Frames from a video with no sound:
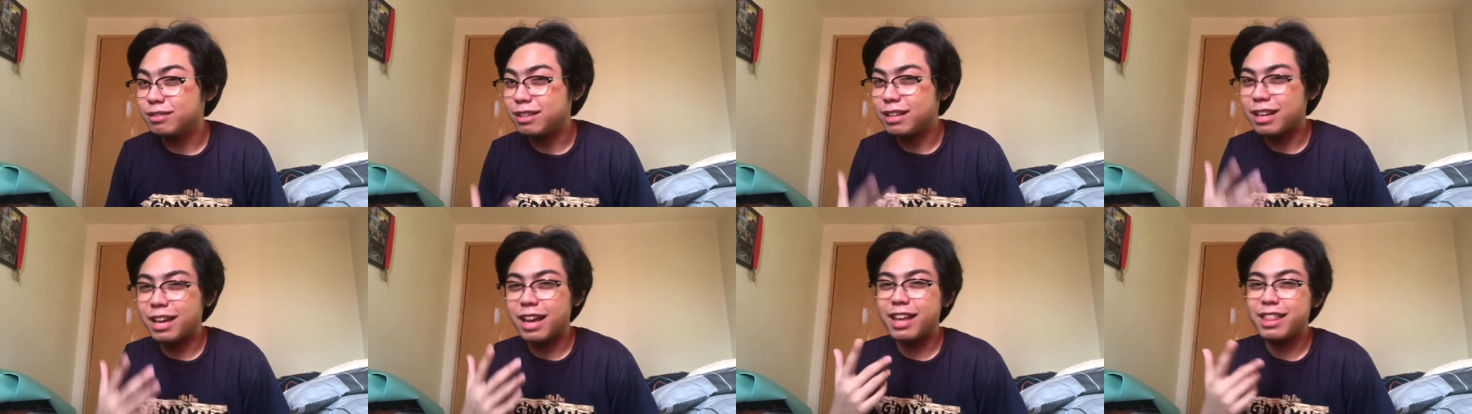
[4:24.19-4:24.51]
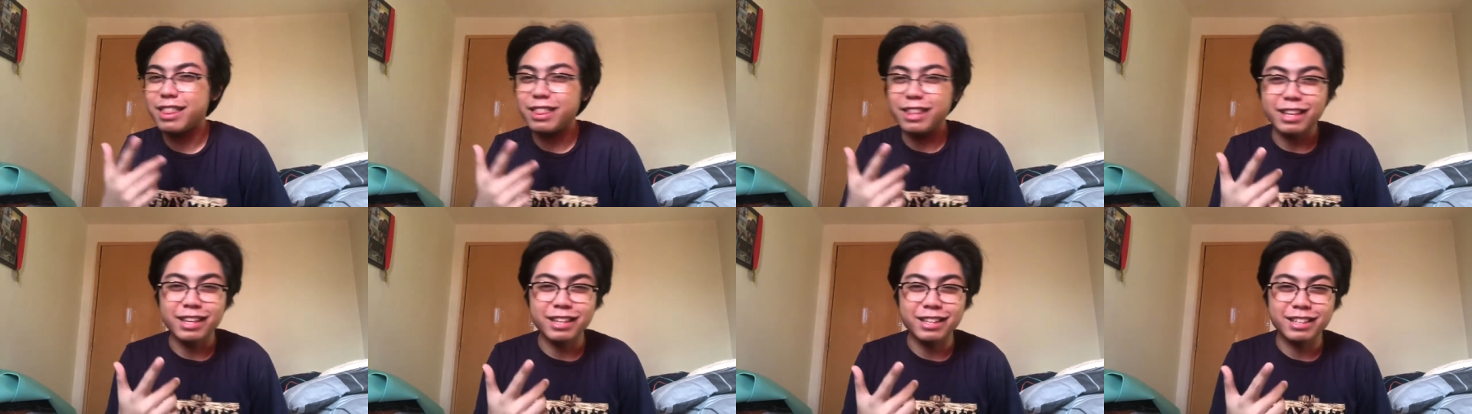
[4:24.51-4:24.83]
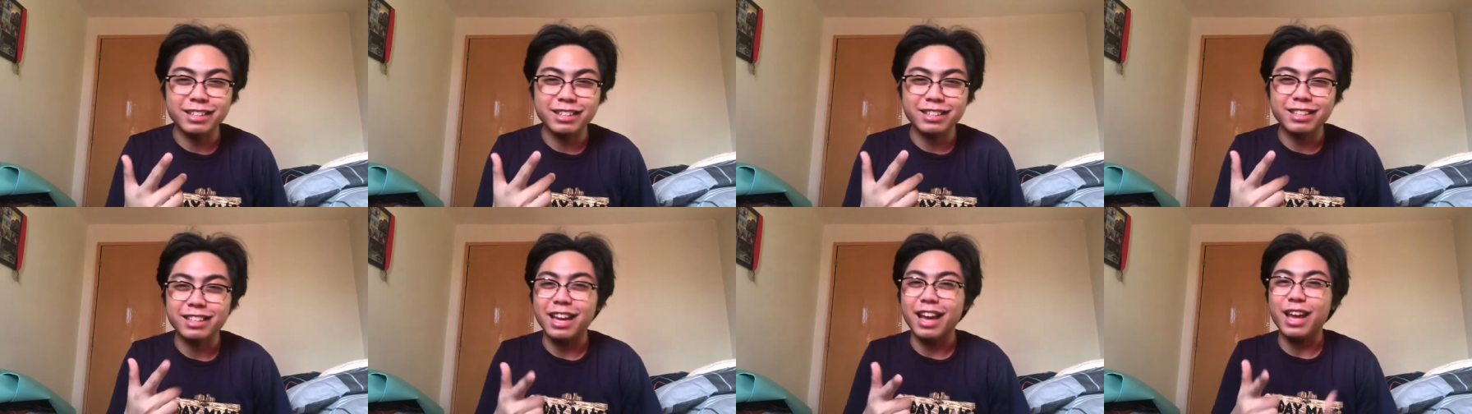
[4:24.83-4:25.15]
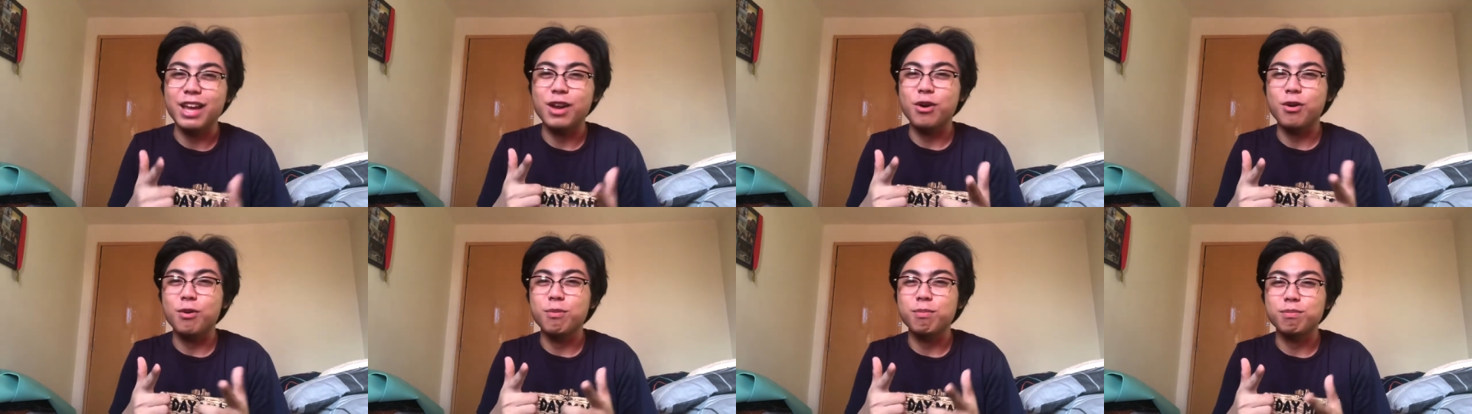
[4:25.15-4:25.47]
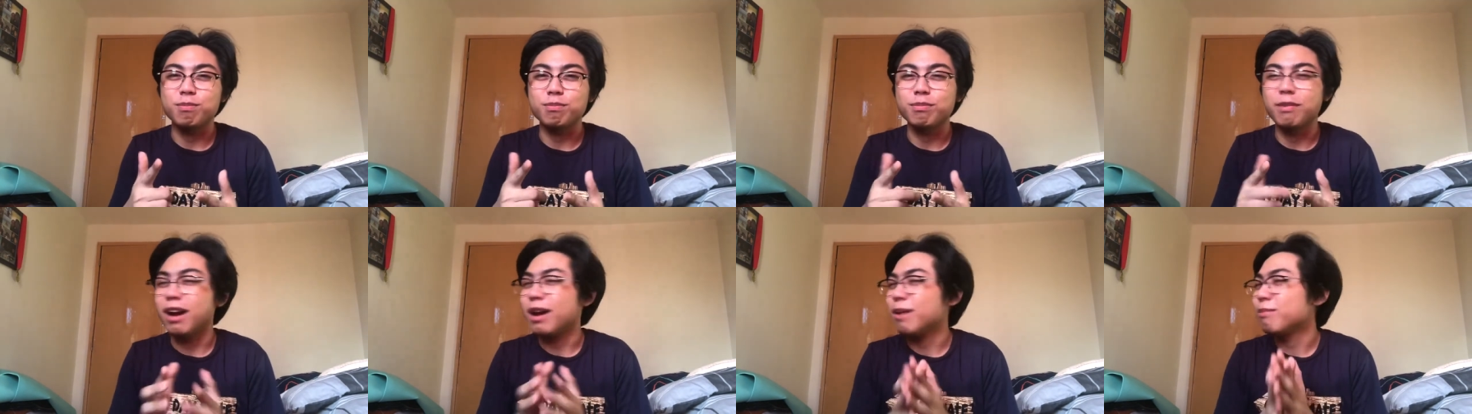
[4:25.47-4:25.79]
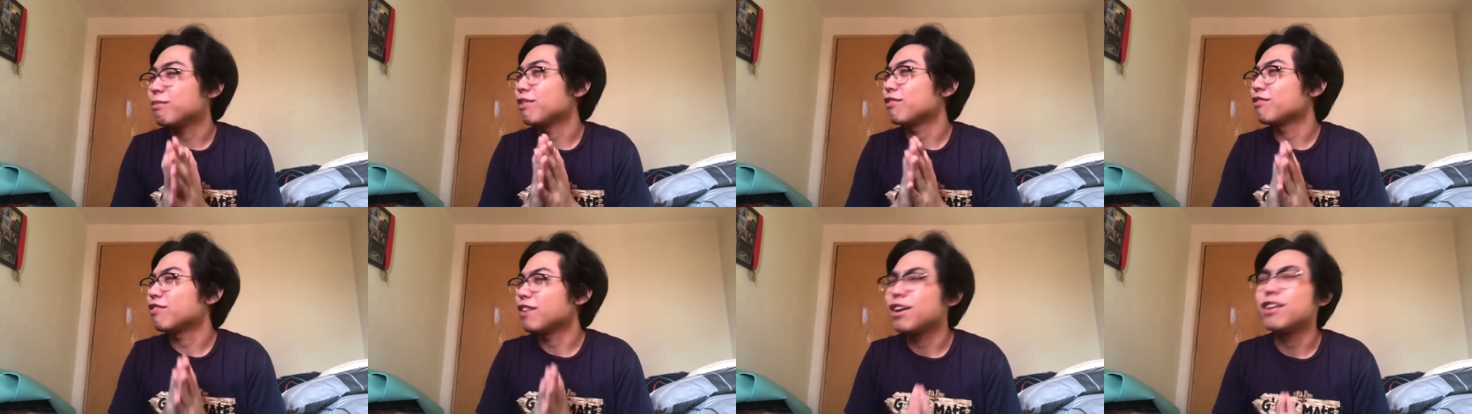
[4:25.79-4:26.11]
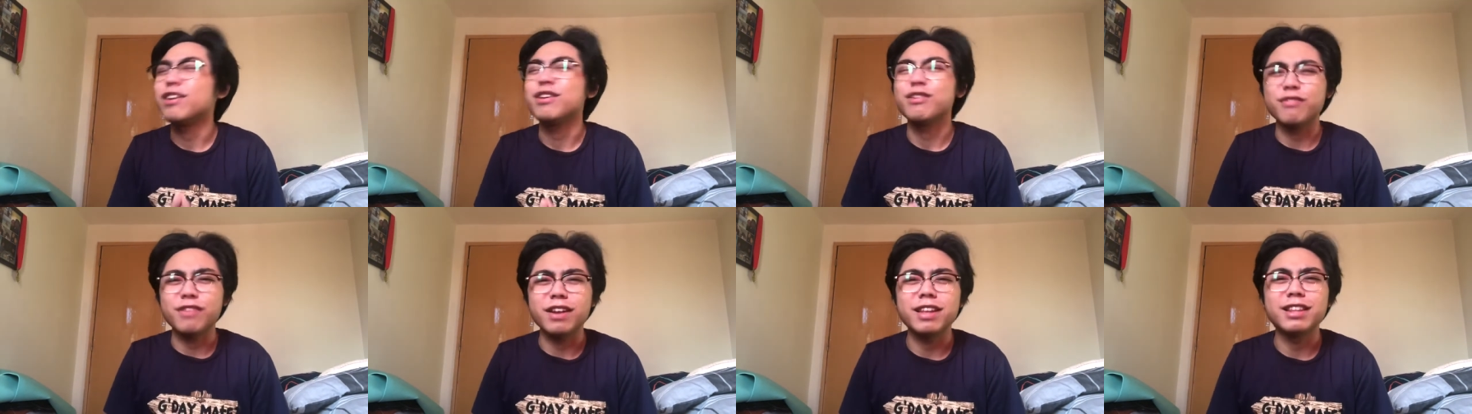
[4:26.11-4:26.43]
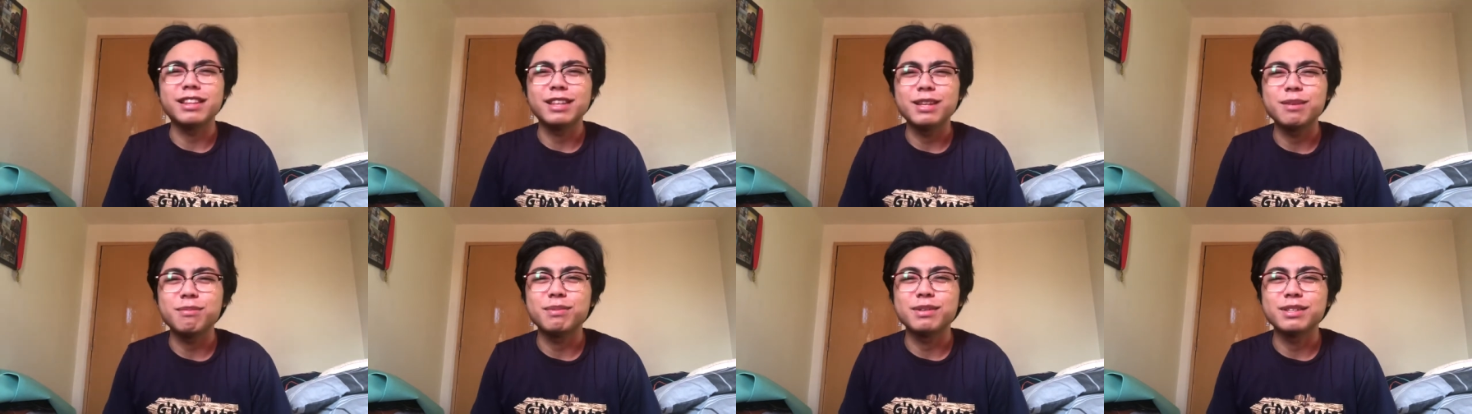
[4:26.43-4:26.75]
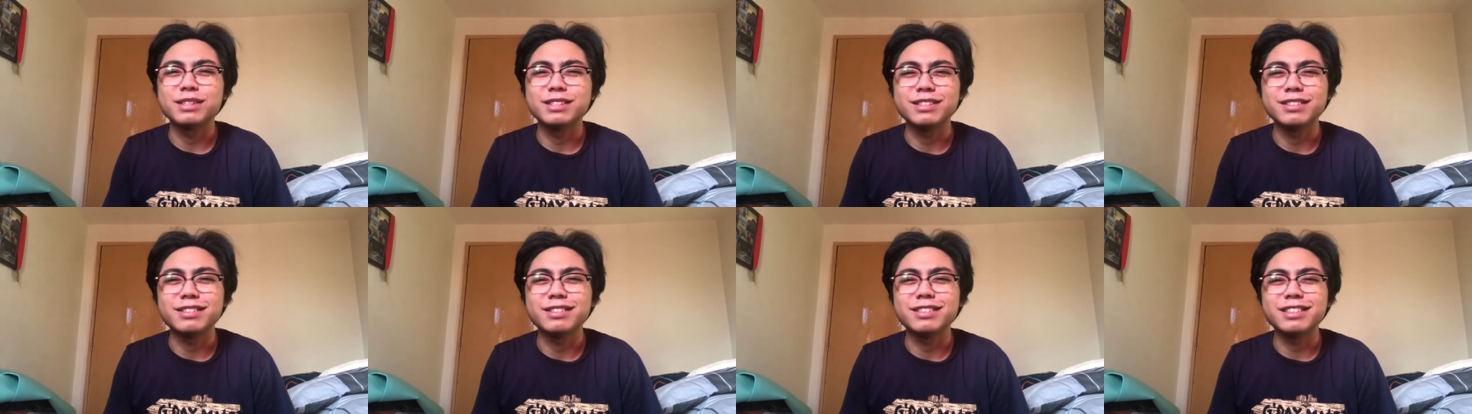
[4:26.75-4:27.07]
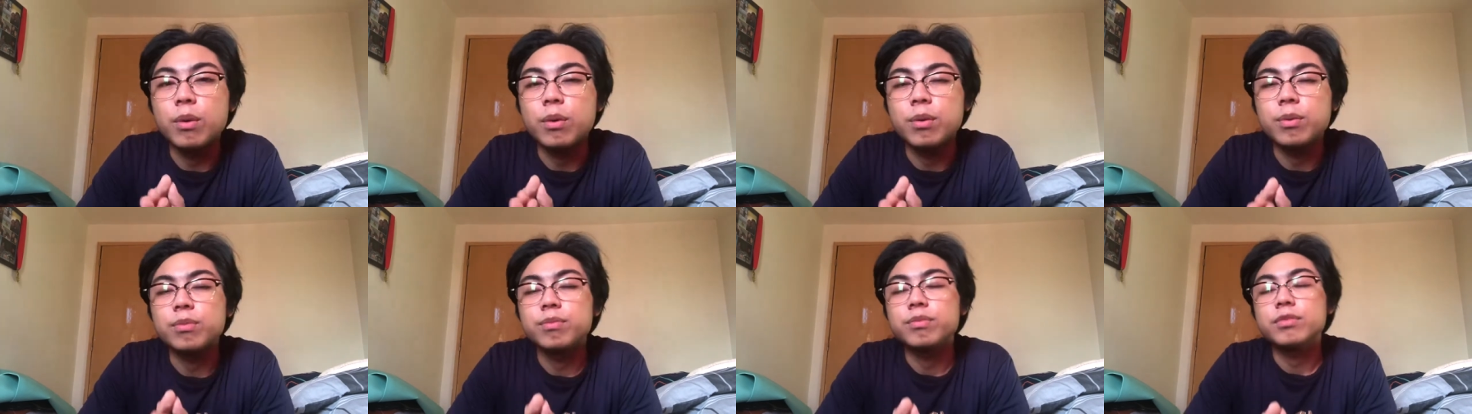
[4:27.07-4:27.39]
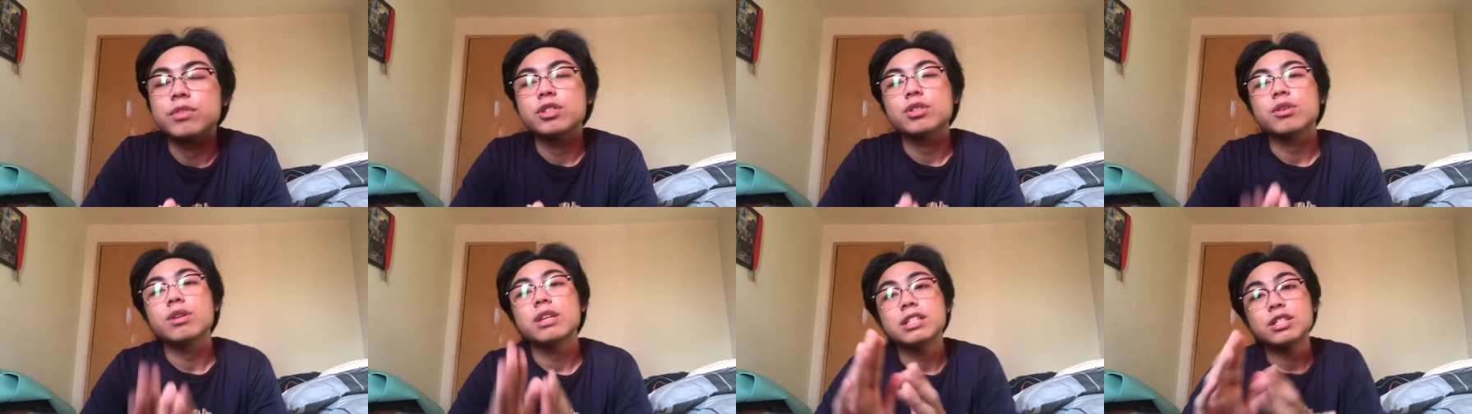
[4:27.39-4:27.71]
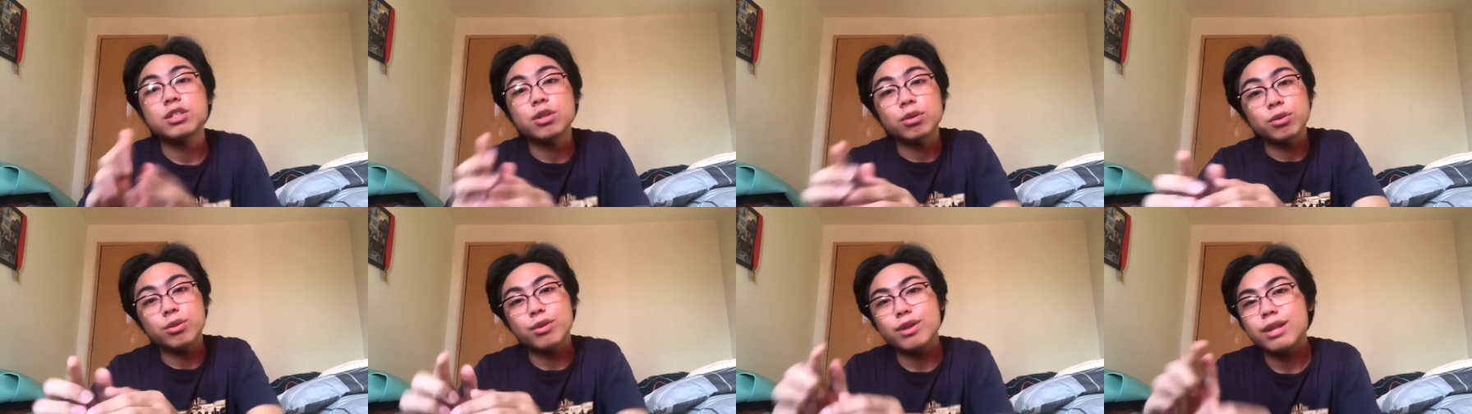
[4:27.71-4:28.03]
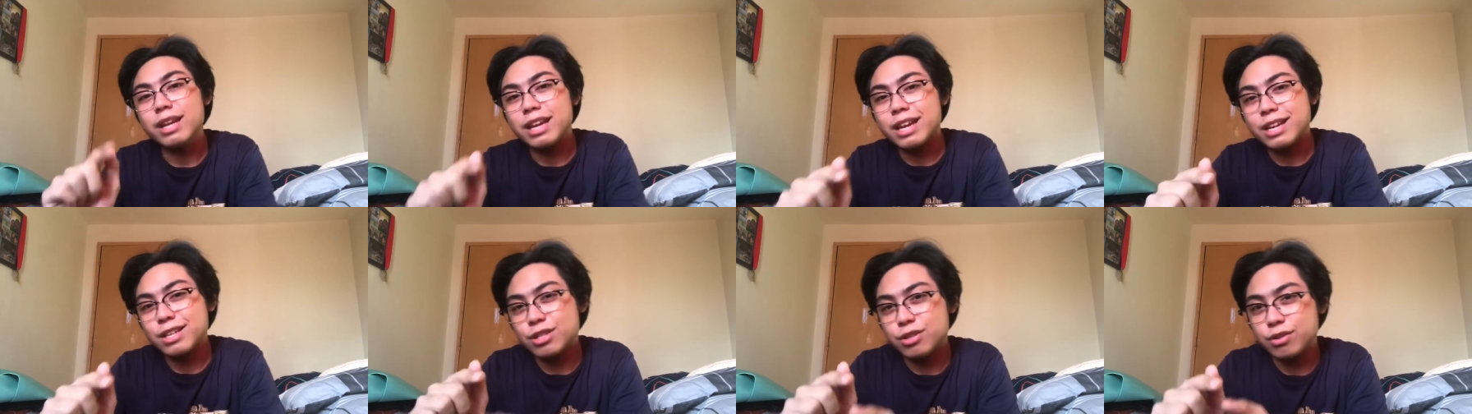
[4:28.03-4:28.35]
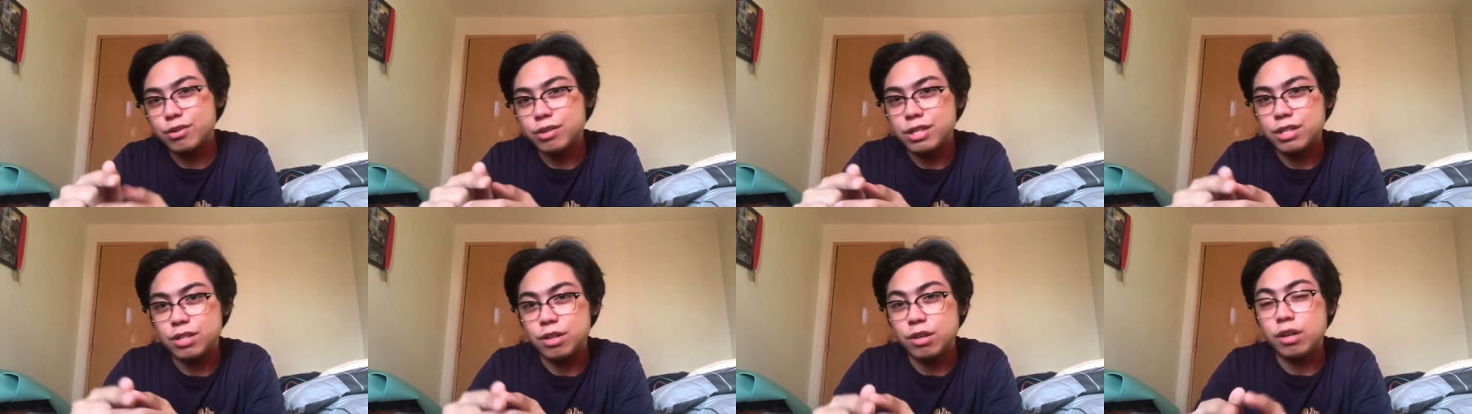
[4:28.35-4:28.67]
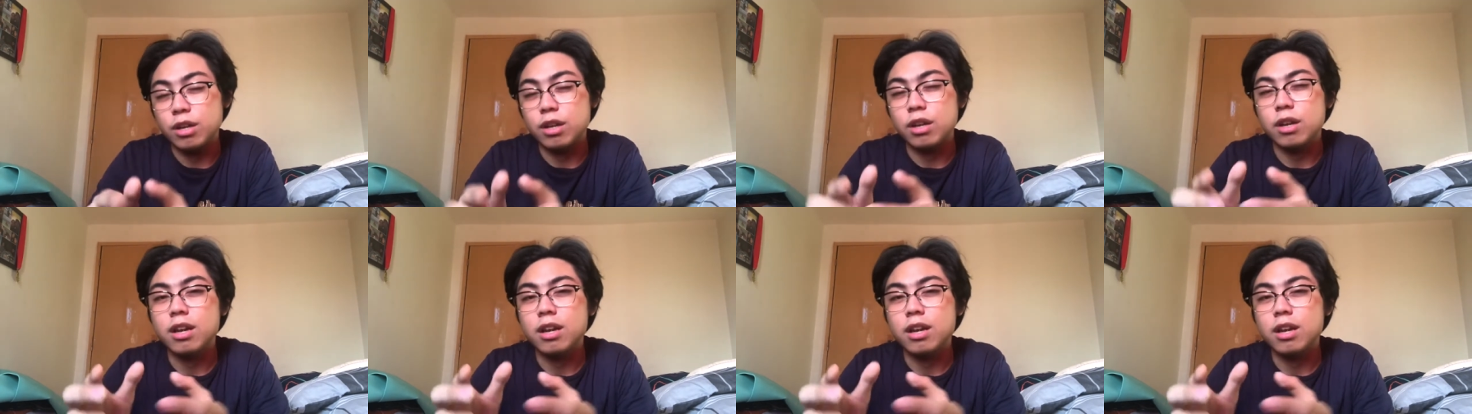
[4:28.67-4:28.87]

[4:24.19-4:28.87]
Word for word: i think i hope i'm a very friendly person so let's go to the next reason